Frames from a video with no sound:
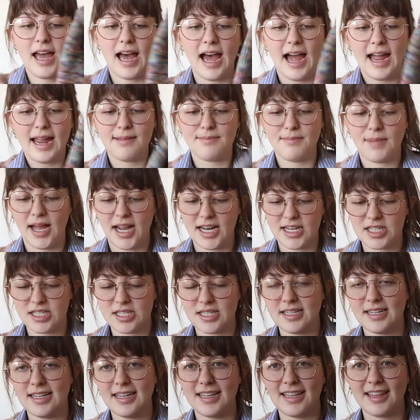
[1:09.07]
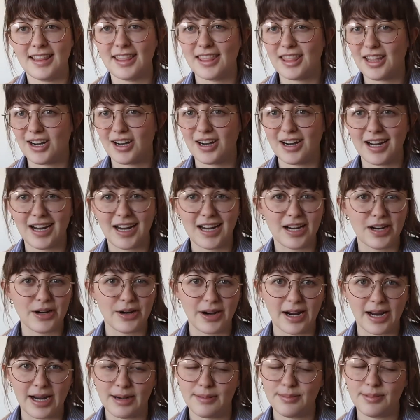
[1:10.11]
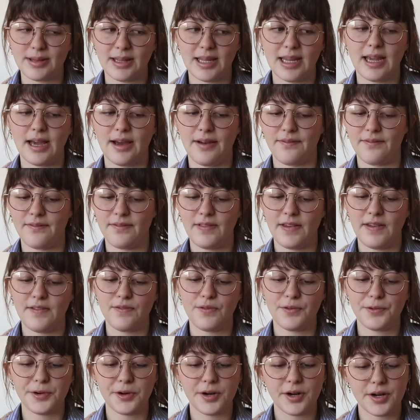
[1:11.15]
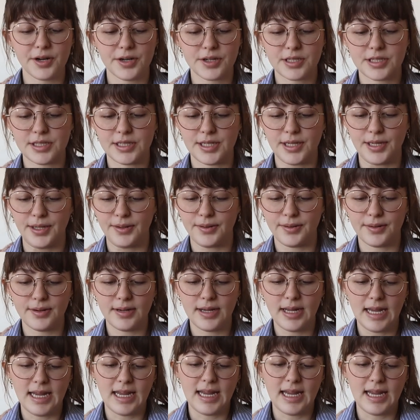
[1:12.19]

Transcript: I imagine they're incredibly comfy for her too,